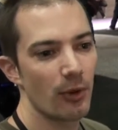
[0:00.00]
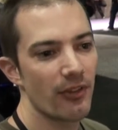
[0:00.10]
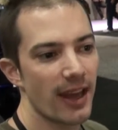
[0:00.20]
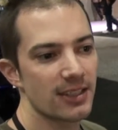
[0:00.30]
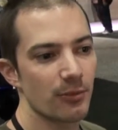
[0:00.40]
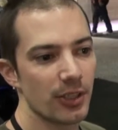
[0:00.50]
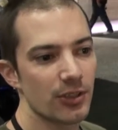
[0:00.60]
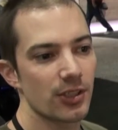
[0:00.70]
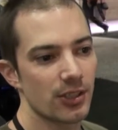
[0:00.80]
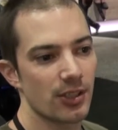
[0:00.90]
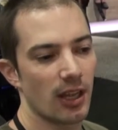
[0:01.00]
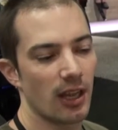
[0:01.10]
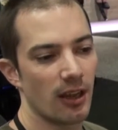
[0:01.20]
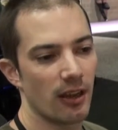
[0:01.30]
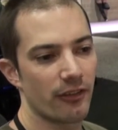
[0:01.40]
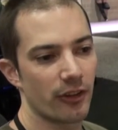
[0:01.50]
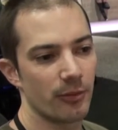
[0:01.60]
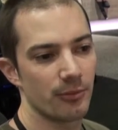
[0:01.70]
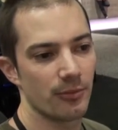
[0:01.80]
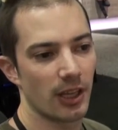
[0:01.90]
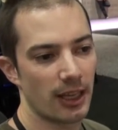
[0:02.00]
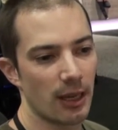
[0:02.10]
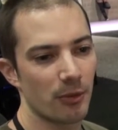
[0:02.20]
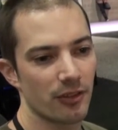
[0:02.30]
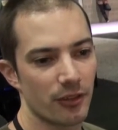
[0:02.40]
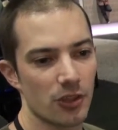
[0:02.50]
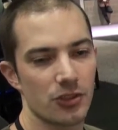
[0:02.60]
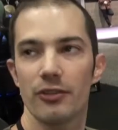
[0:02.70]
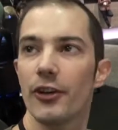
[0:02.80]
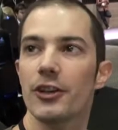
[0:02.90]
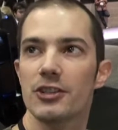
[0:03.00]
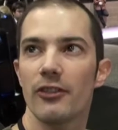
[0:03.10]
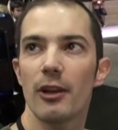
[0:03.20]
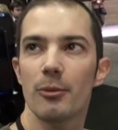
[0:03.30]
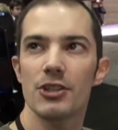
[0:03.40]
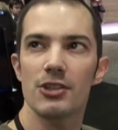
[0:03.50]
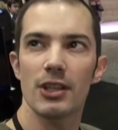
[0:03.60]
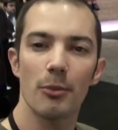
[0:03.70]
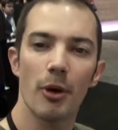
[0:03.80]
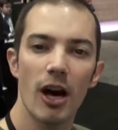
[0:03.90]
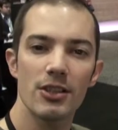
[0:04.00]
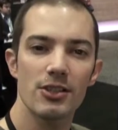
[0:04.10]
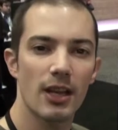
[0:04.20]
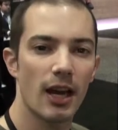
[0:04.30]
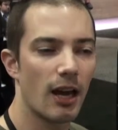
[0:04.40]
We've had some interest from a couple of console-focused developers in the past,